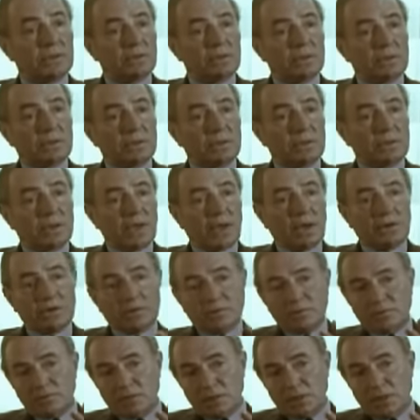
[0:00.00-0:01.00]
Carol
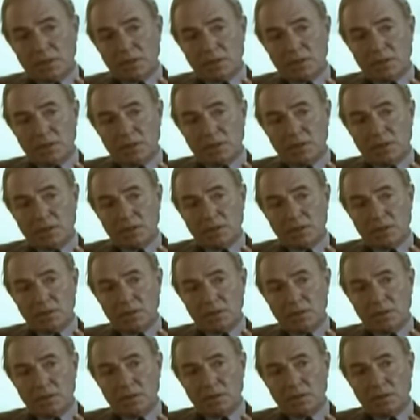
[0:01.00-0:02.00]
Reed,
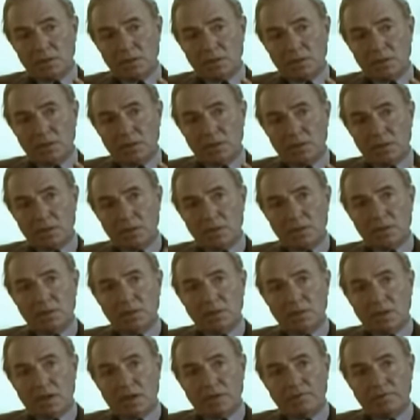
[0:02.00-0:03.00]

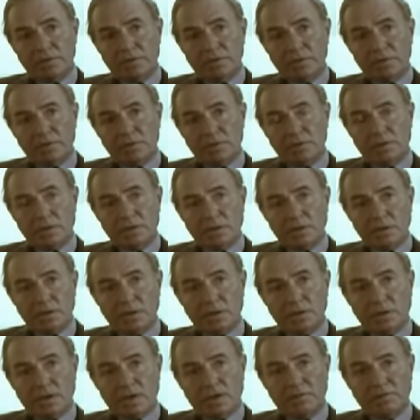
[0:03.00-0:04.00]
David
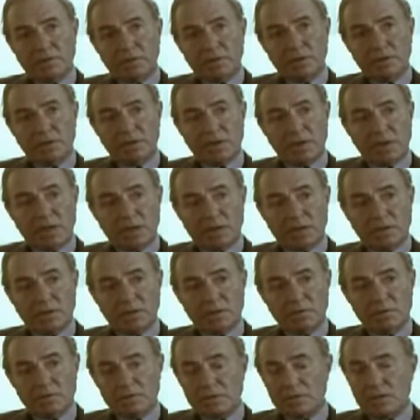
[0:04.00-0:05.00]
David Lean, who
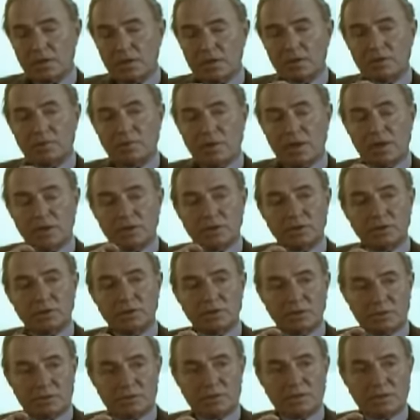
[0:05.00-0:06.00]
was not quite
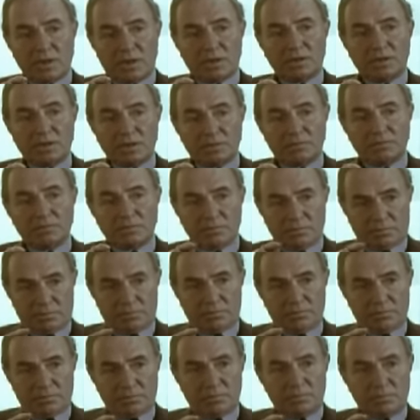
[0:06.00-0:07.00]
such a
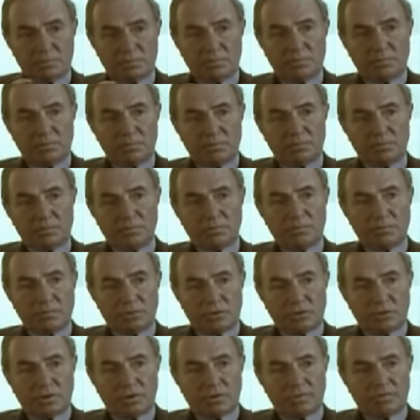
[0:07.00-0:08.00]

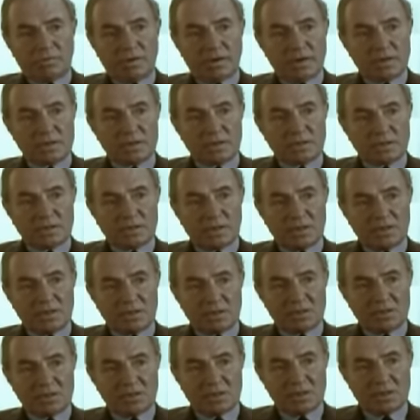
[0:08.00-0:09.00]
surefire success
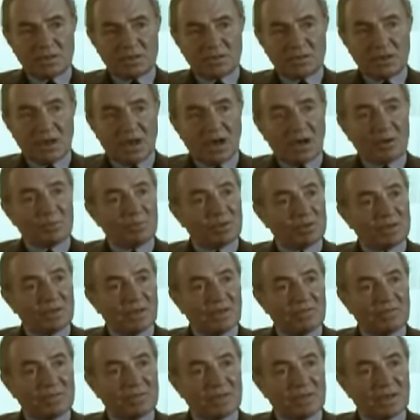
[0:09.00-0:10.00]
as he is now, but
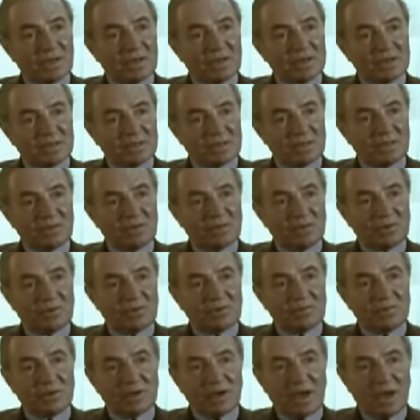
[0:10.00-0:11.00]
nevertheless, you could
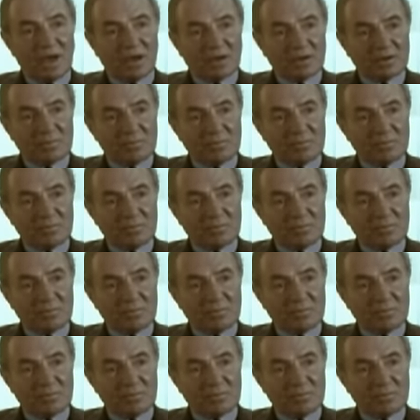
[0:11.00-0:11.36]
rely on